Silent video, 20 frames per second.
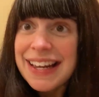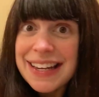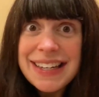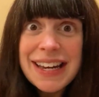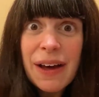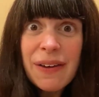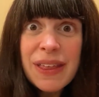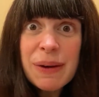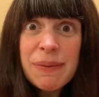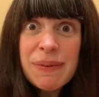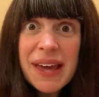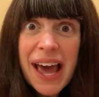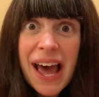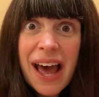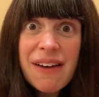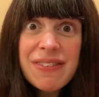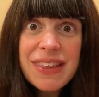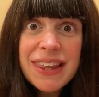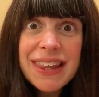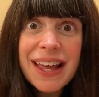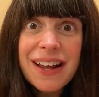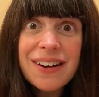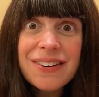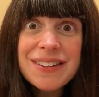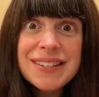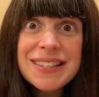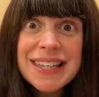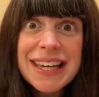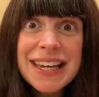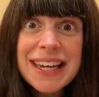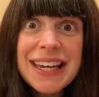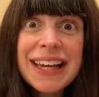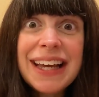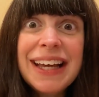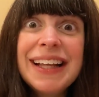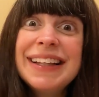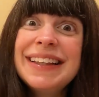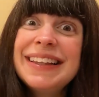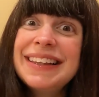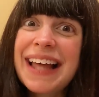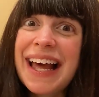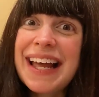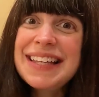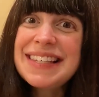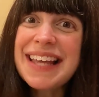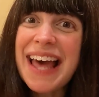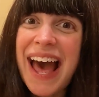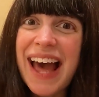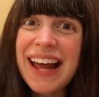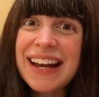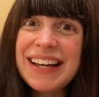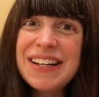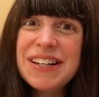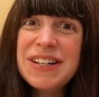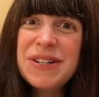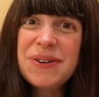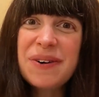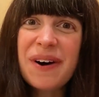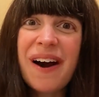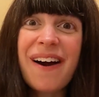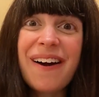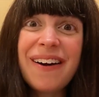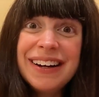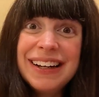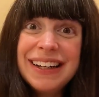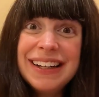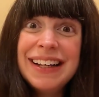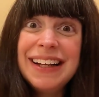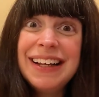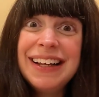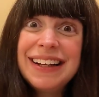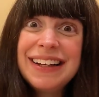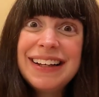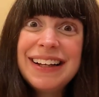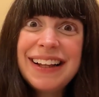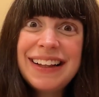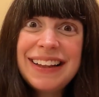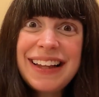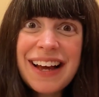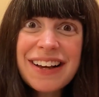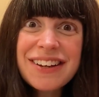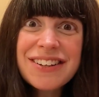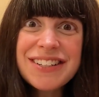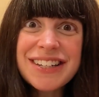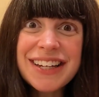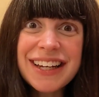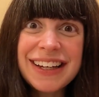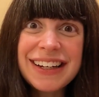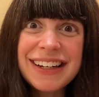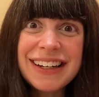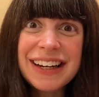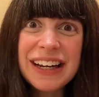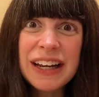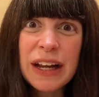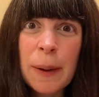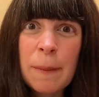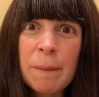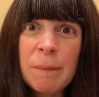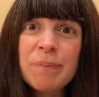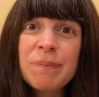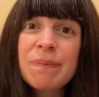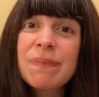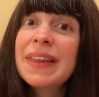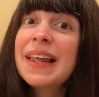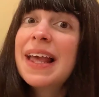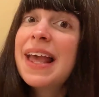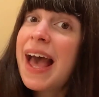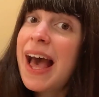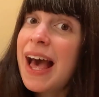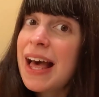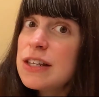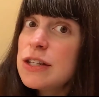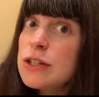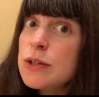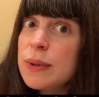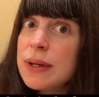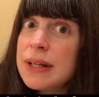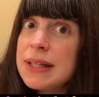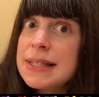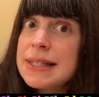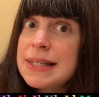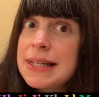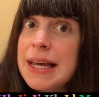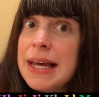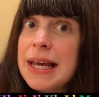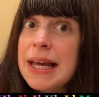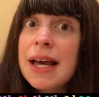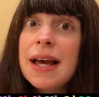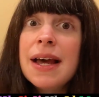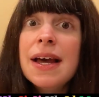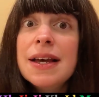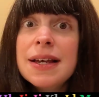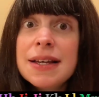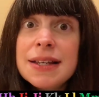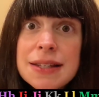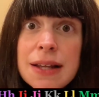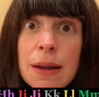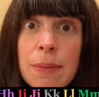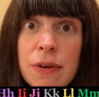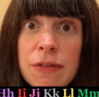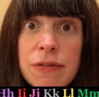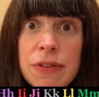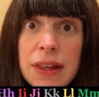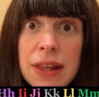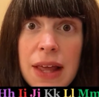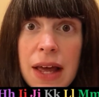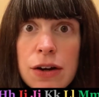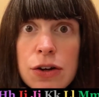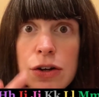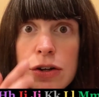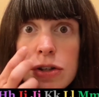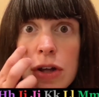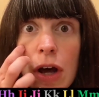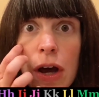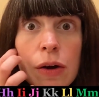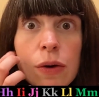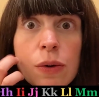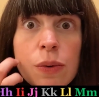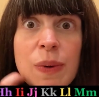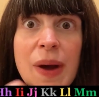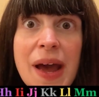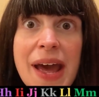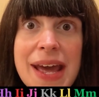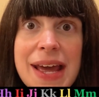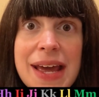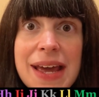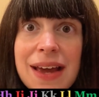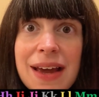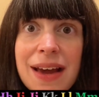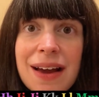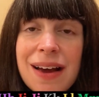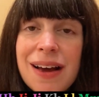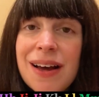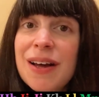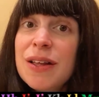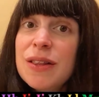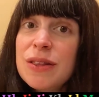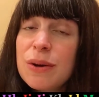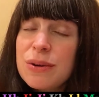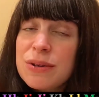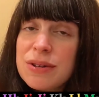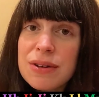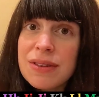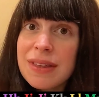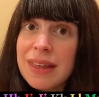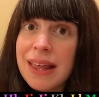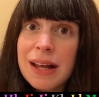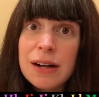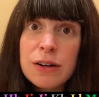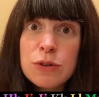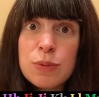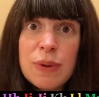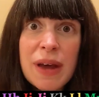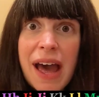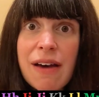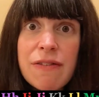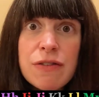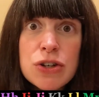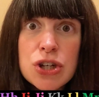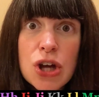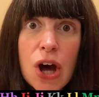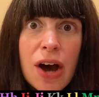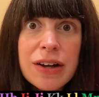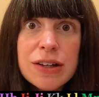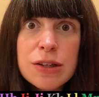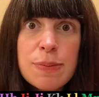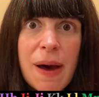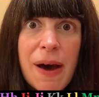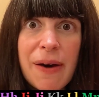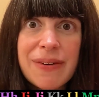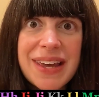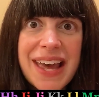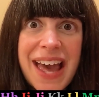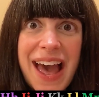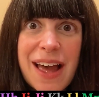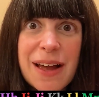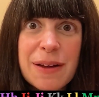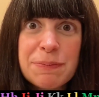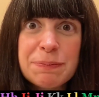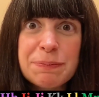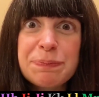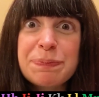Now that we have the letter Z, let's add it to our collection. As you can see, some of the letters are gray. Those are the letters we haven't talked about yet.